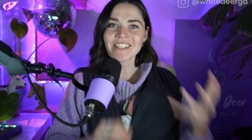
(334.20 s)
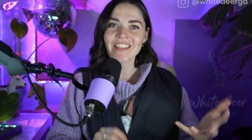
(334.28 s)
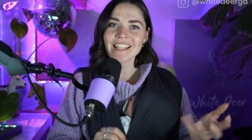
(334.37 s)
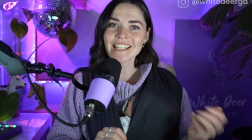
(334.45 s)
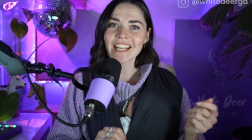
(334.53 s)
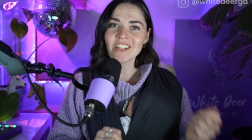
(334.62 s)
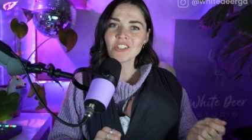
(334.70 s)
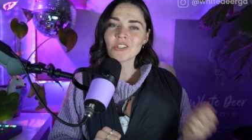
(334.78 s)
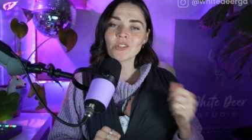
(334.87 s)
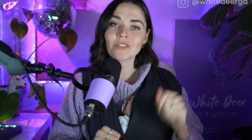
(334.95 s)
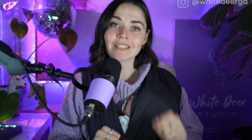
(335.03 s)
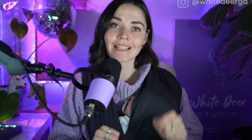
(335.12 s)
And so that's how you do
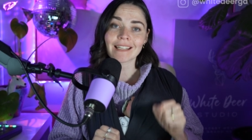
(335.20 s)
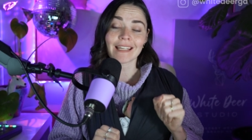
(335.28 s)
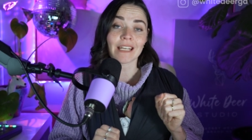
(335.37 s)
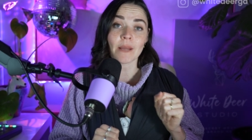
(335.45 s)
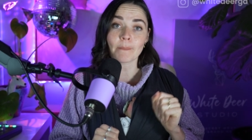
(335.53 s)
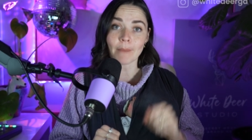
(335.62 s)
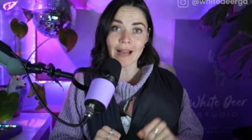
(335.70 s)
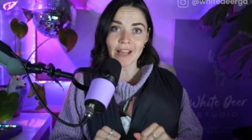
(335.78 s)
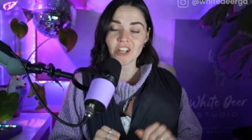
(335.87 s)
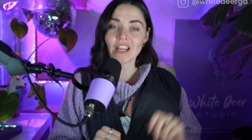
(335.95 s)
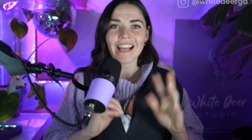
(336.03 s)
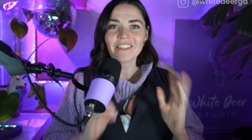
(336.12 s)
your link in
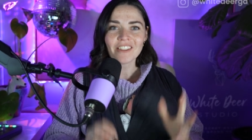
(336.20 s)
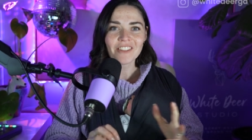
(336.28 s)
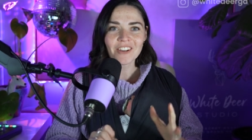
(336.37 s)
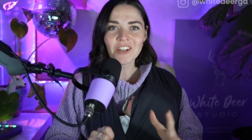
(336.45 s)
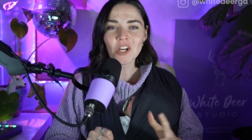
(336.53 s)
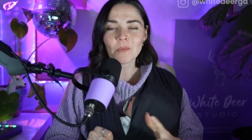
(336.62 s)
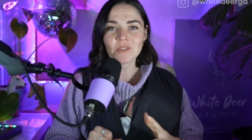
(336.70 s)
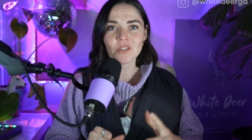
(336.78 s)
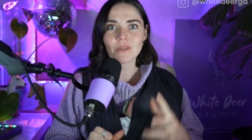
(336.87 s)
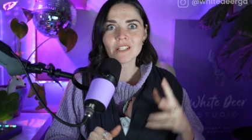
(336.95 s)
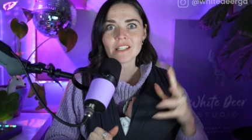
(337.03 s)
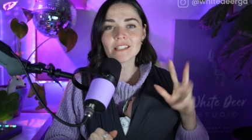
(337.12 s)
bio. And the third option,
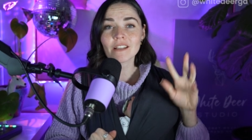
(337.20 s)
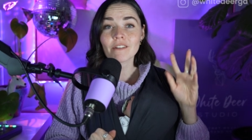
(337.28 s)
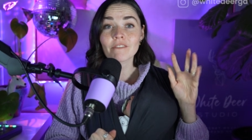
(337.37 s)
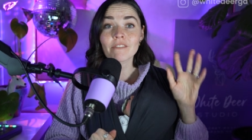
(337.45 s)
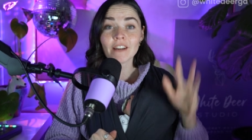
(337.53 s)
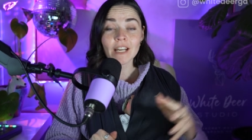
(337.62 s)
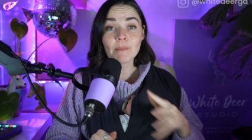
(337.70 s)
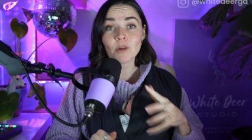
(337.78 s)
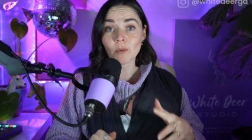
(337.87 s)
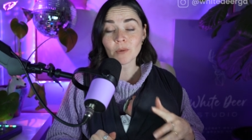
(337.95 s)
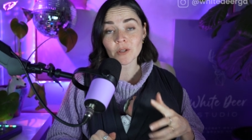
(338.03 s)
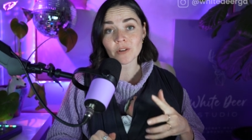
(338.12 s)
which is very
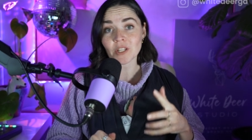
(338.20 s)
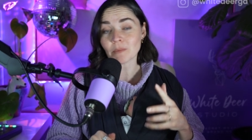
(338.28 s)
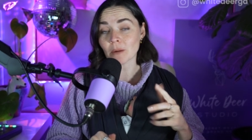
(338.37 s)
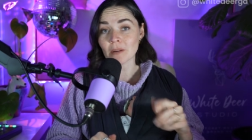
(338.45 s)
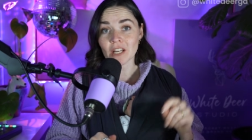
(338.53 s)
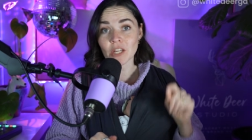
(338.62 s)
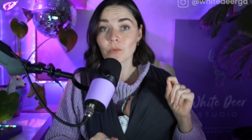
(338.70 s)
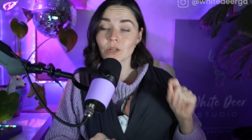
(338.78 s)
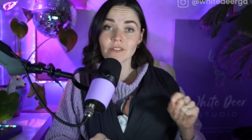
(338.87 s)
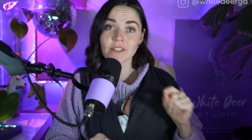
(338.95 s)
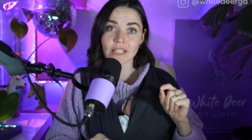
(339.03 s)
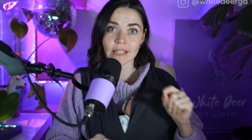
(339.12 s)
popular at the moment, and you would
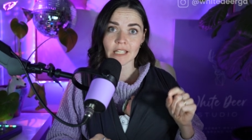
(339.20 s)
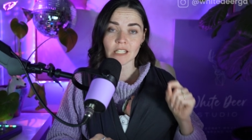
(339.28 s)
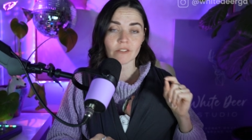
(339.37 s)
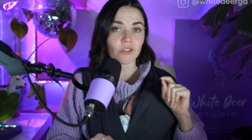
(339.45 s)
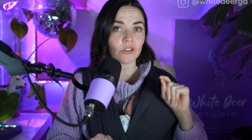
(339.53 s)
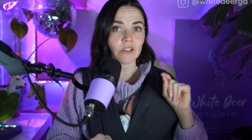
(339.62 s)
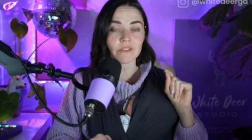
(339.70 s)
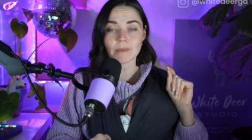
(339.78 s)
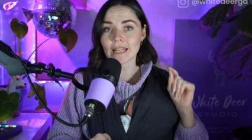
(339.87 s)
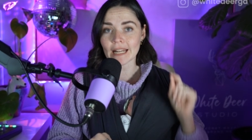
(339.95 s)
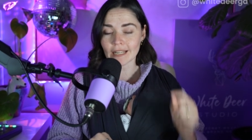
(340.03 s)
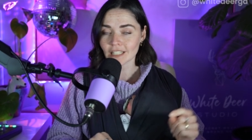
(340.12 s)
have seen this if you have
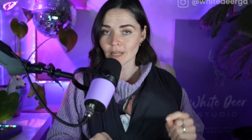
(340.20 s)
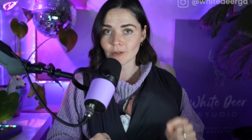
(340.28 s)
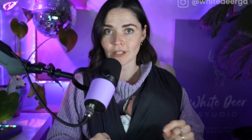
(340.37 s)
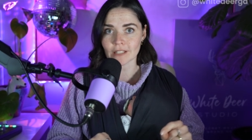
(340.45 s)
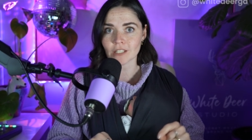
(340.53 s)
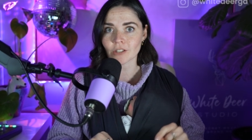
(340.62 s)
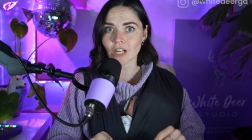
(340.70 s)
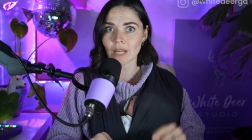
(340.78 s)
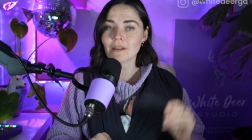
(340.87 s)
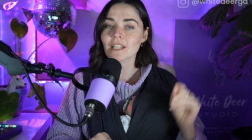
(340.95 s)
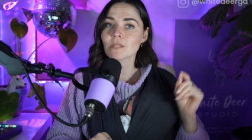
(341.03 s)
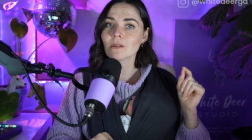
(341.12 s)
spent any time on
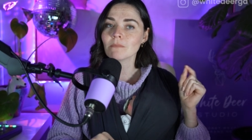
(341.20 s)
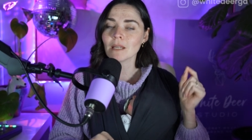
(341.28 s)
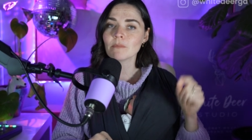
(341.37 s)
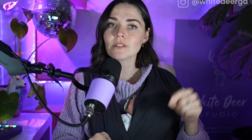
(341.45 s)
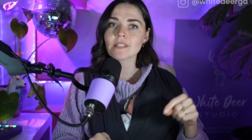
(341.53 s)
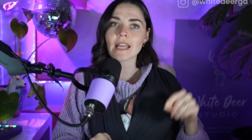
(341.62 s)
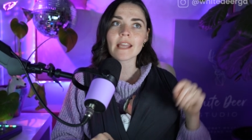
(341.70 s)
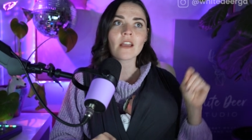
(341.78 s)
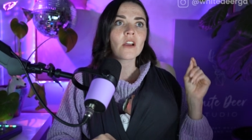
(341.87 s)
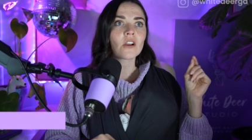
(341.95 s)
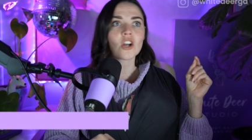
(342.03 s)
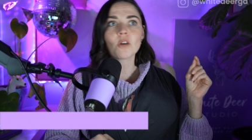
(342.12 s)
Instagram, and it's when people say,
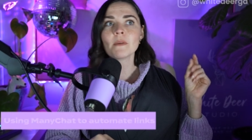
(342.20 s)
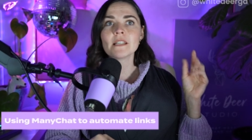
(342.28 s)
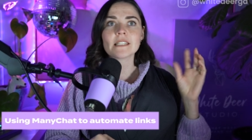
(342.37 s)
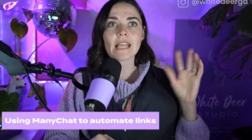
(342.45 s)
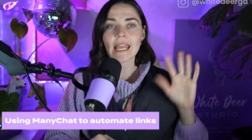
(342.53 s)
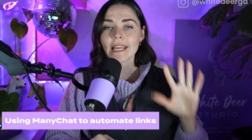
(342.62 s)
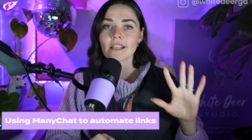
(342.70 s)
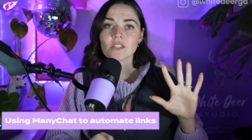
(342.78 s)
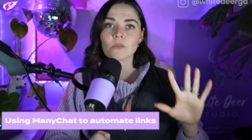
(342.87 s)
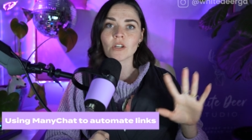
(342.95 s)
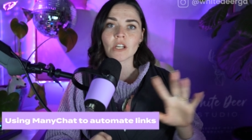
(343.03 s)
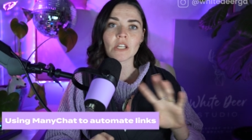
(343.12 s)
comment X
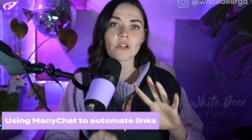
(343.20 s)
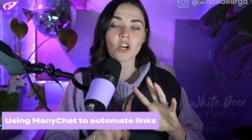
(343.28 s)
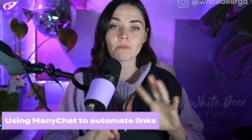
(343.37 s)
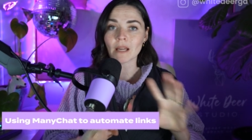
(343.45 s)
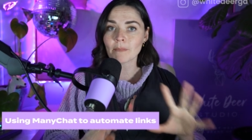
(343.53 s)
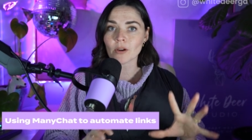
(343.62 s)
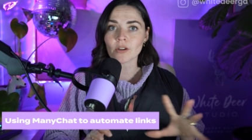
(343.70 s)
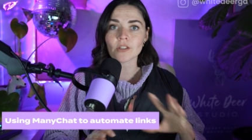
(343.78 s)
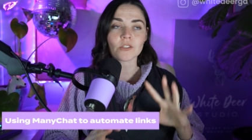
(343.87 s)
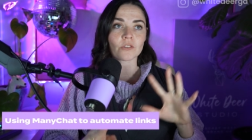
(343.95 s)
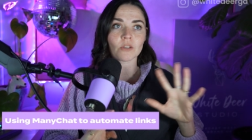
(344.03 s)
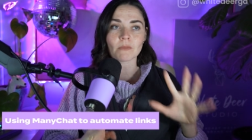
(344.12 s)
word on my
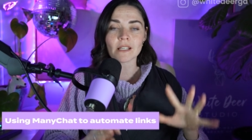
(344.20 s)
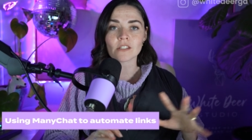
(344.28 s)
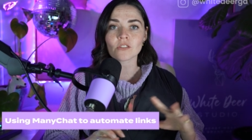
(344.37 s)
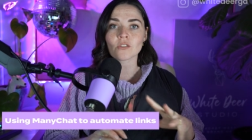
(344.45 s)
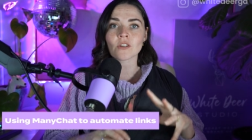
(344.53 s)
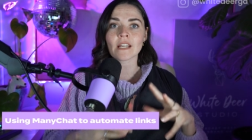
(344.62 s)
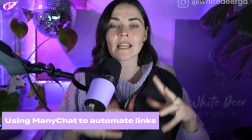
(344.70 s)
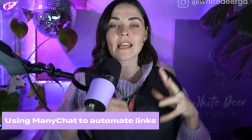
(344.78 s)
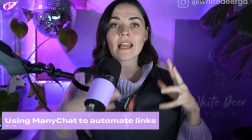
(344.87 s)
post or on my story,